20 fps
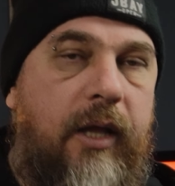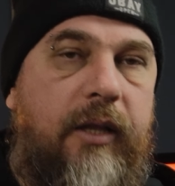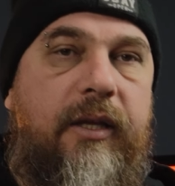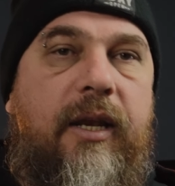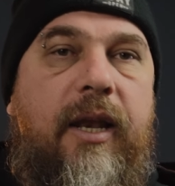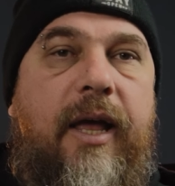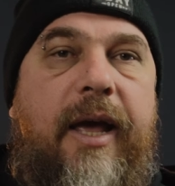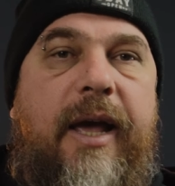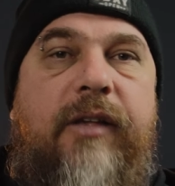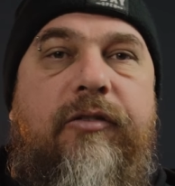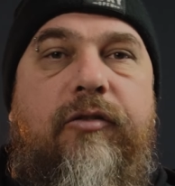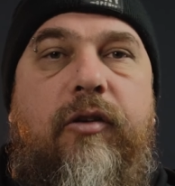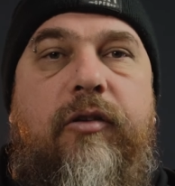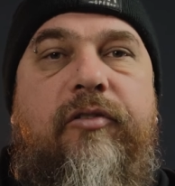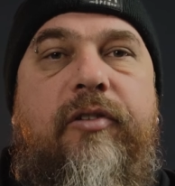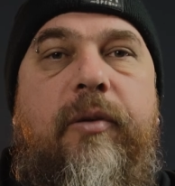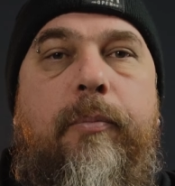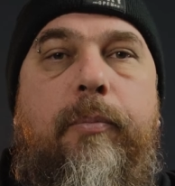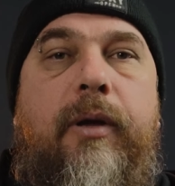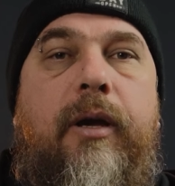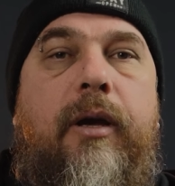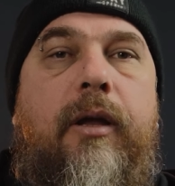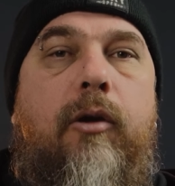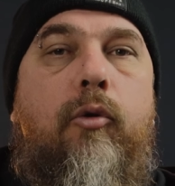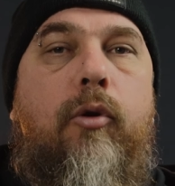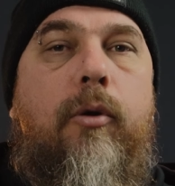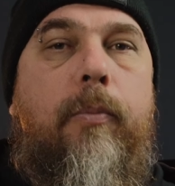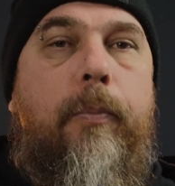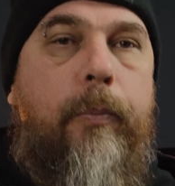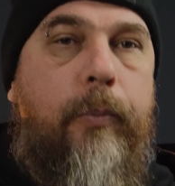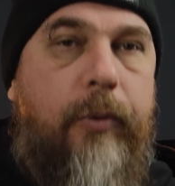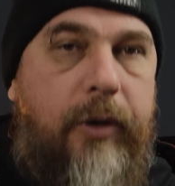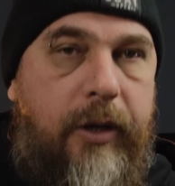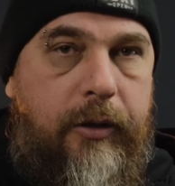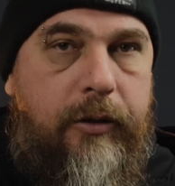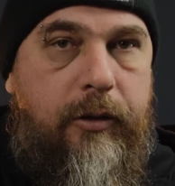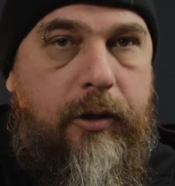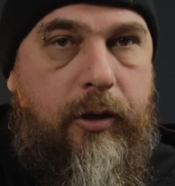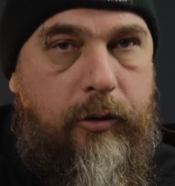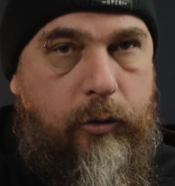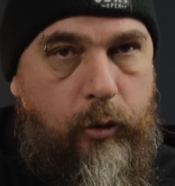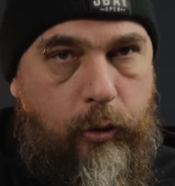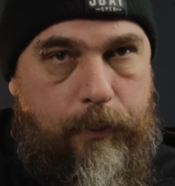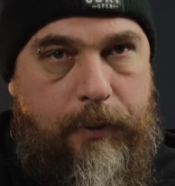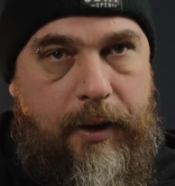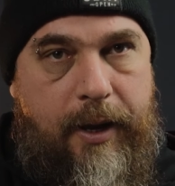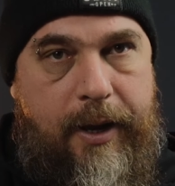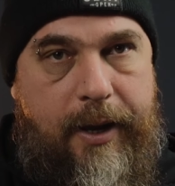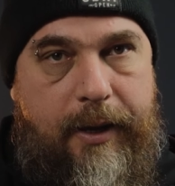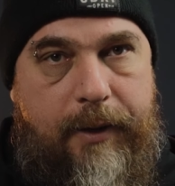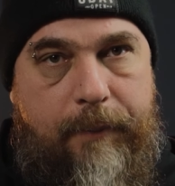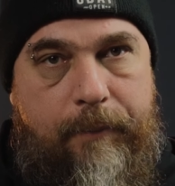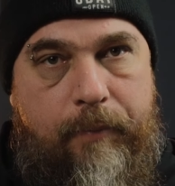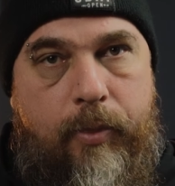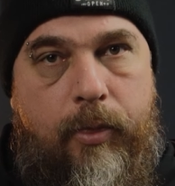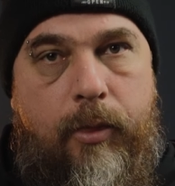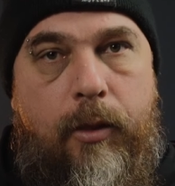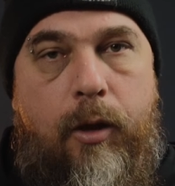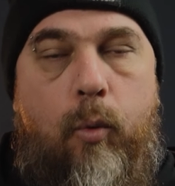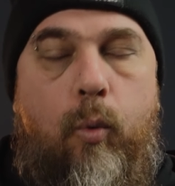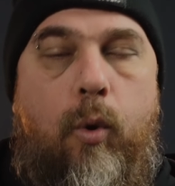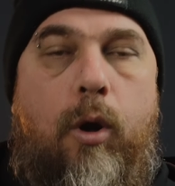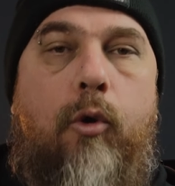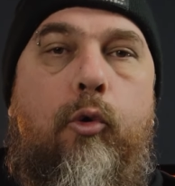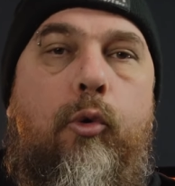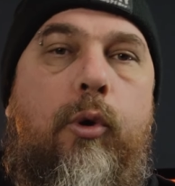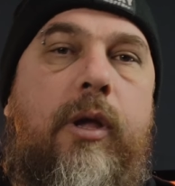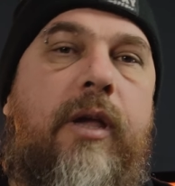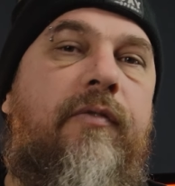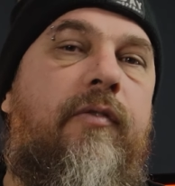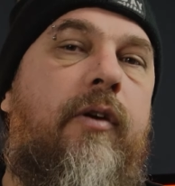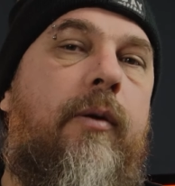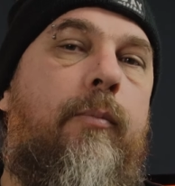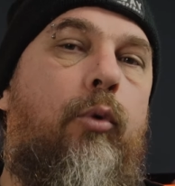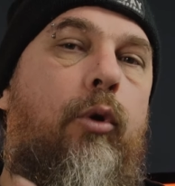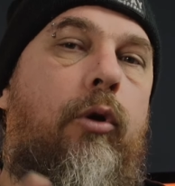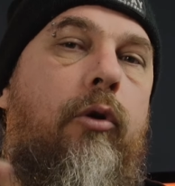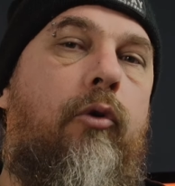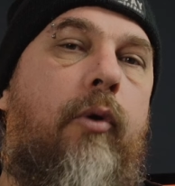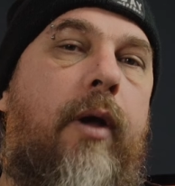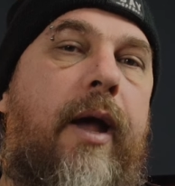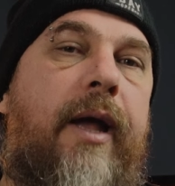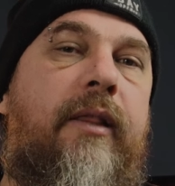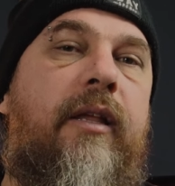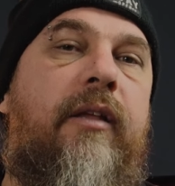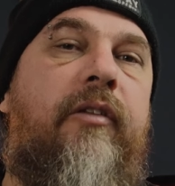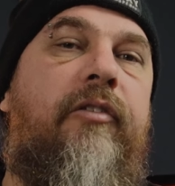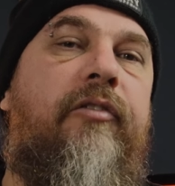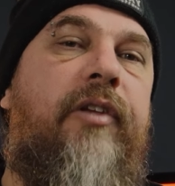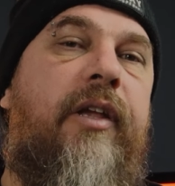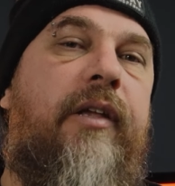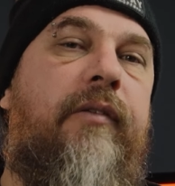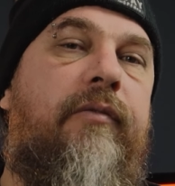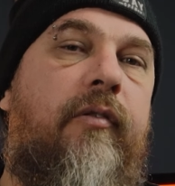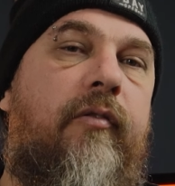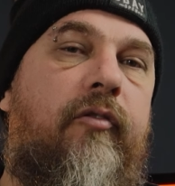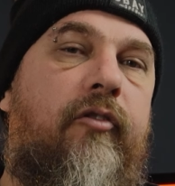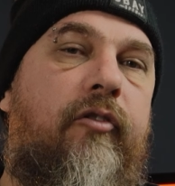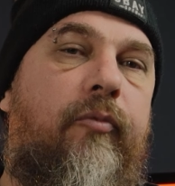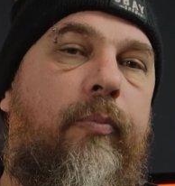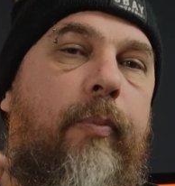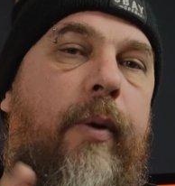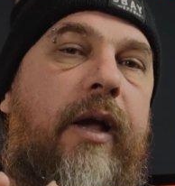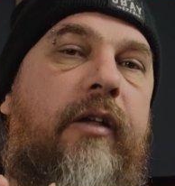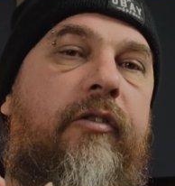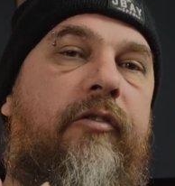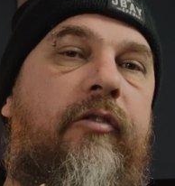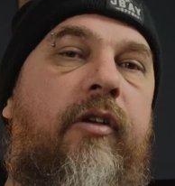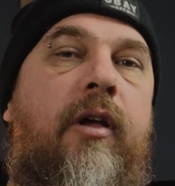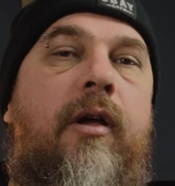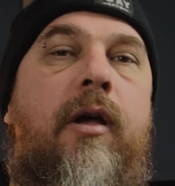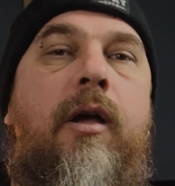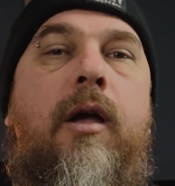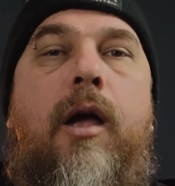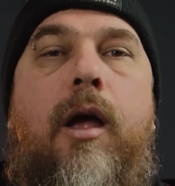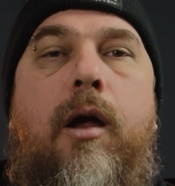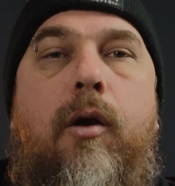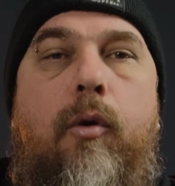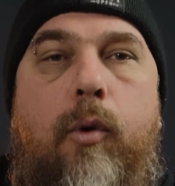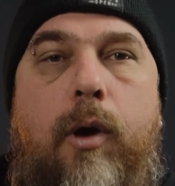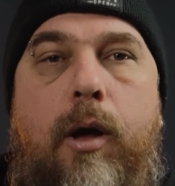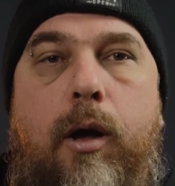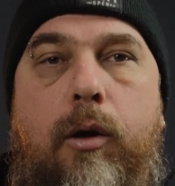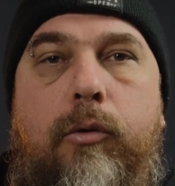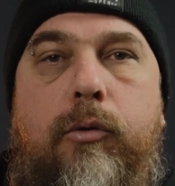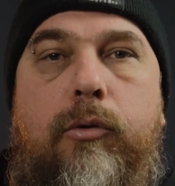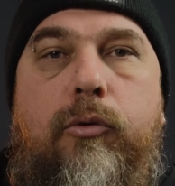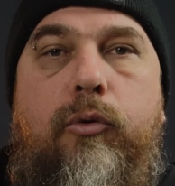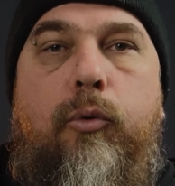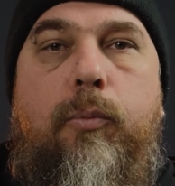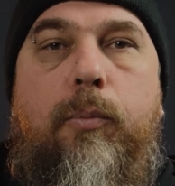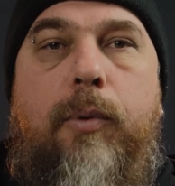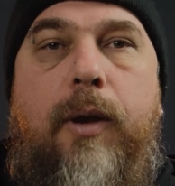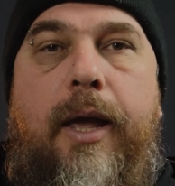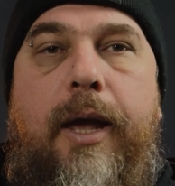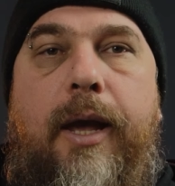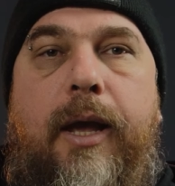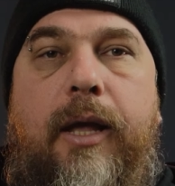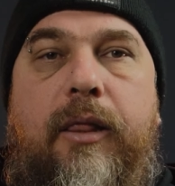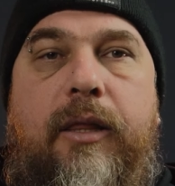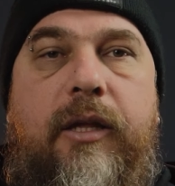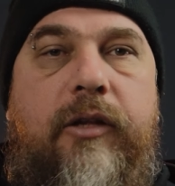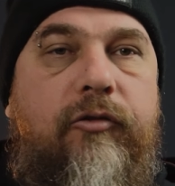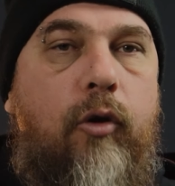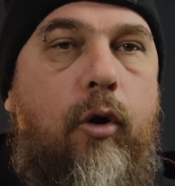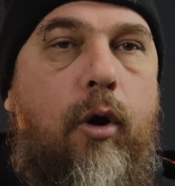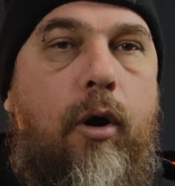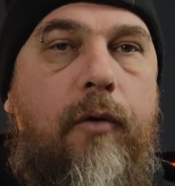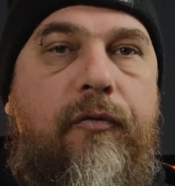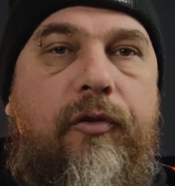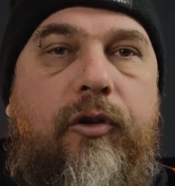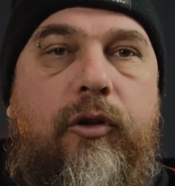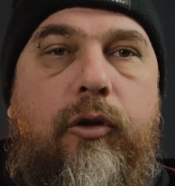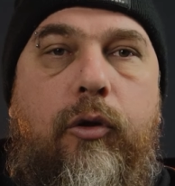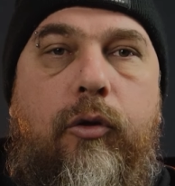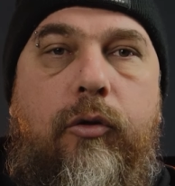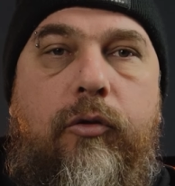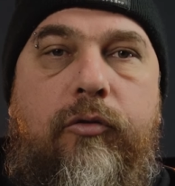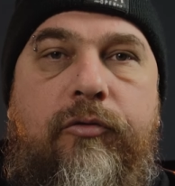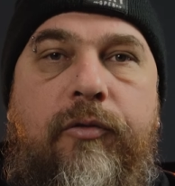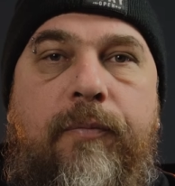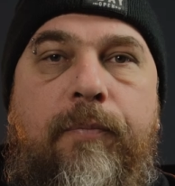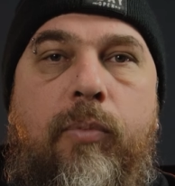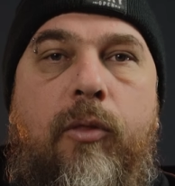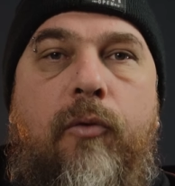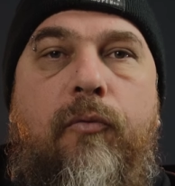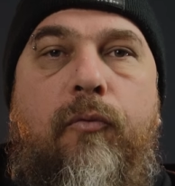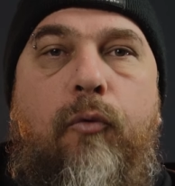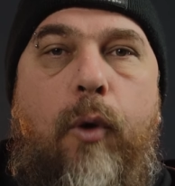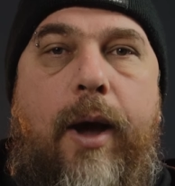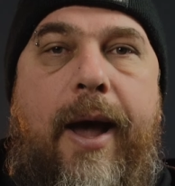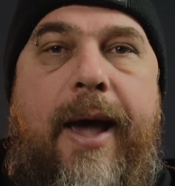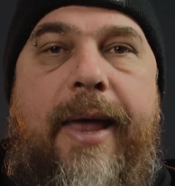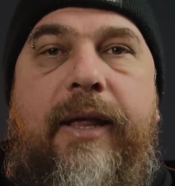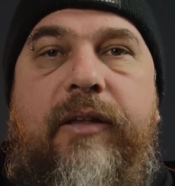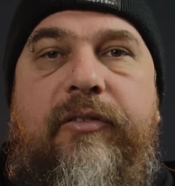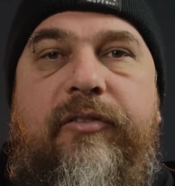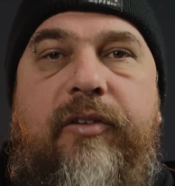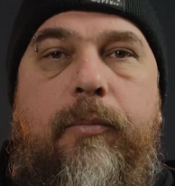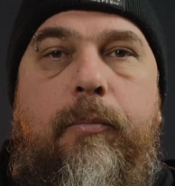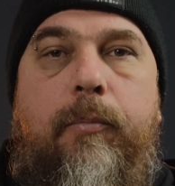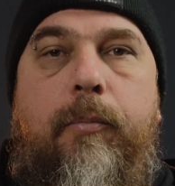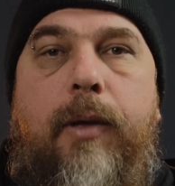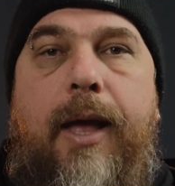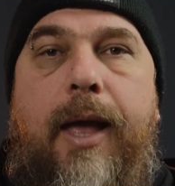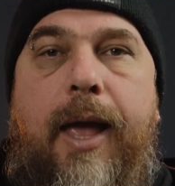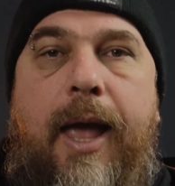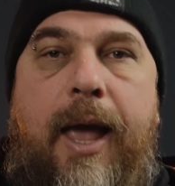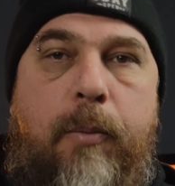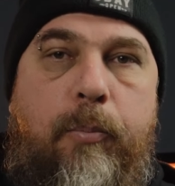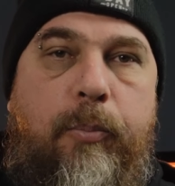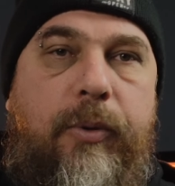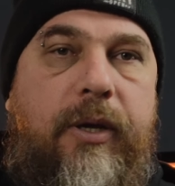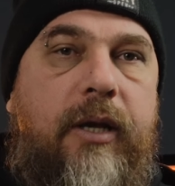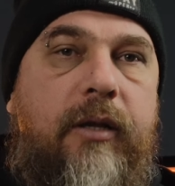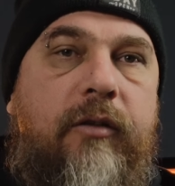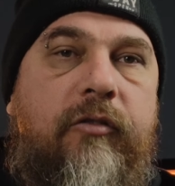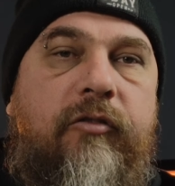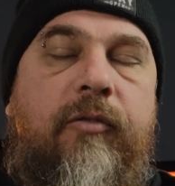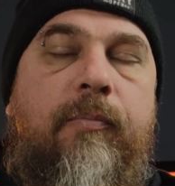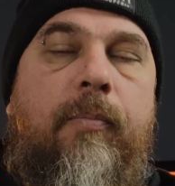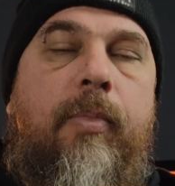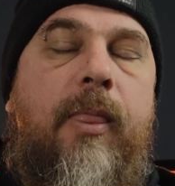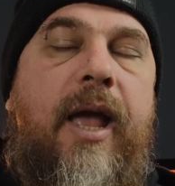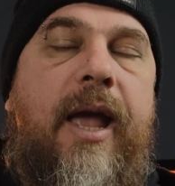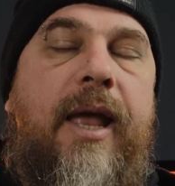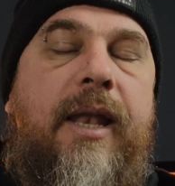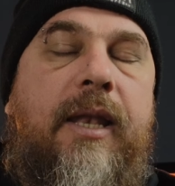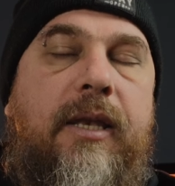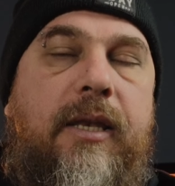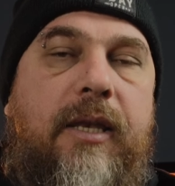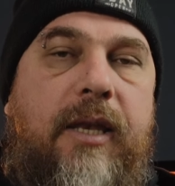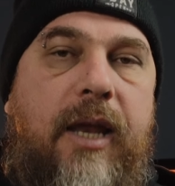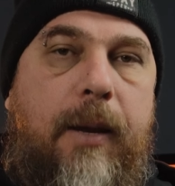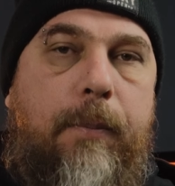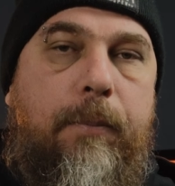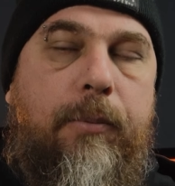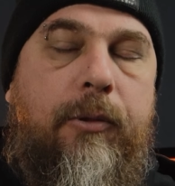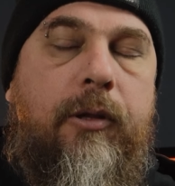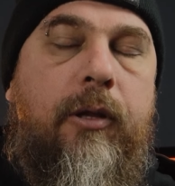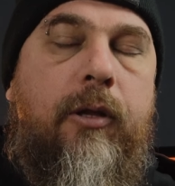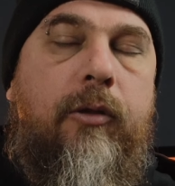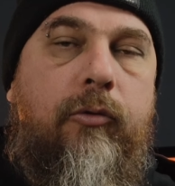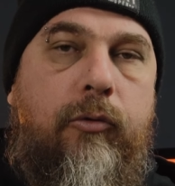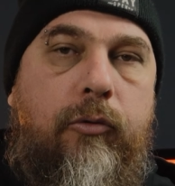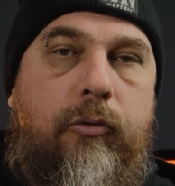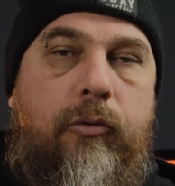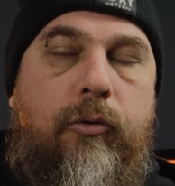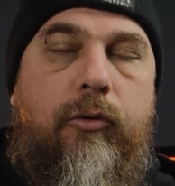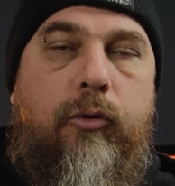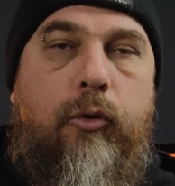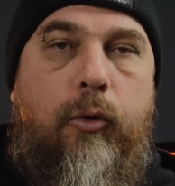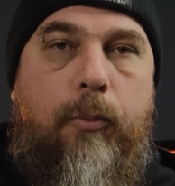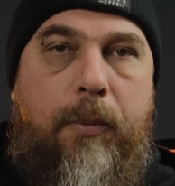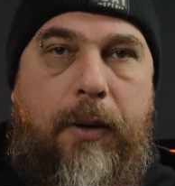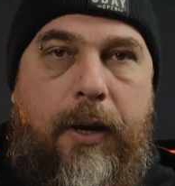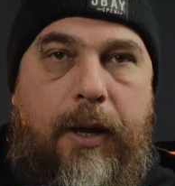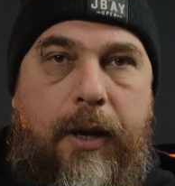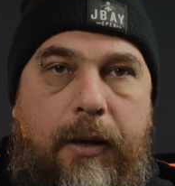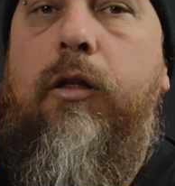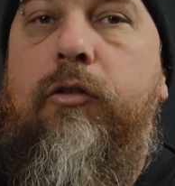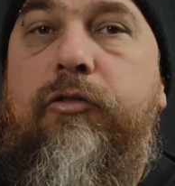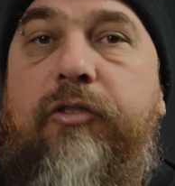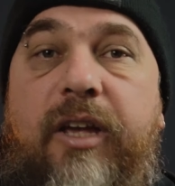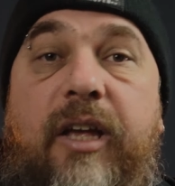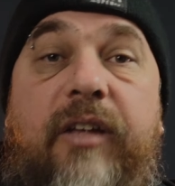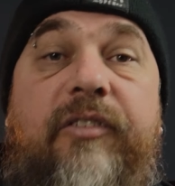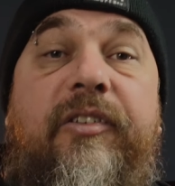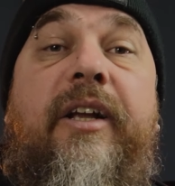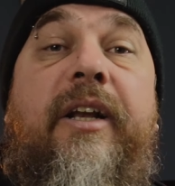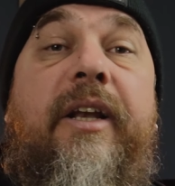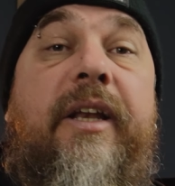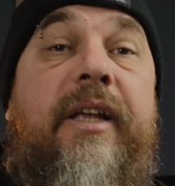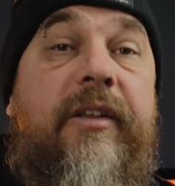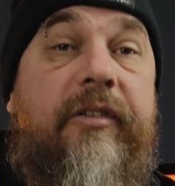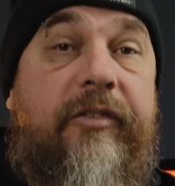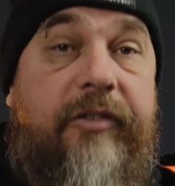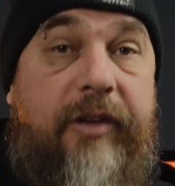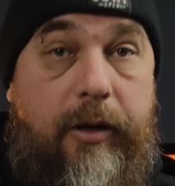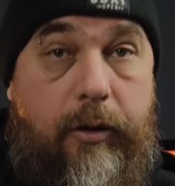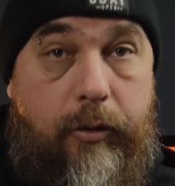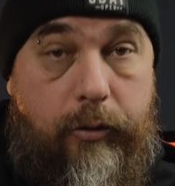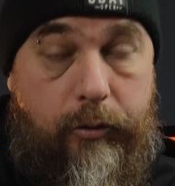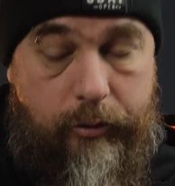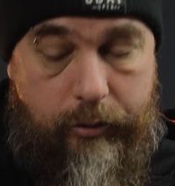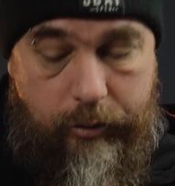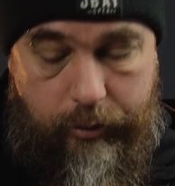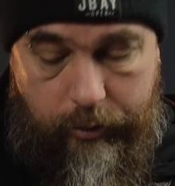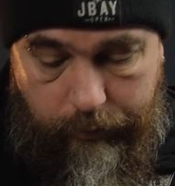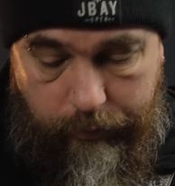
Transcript: delays are simply going to repeat your playing, while reverb will create that sense of space around your playing, and these are often used for adding some ambience and depth to your playing. So here's a clean sound.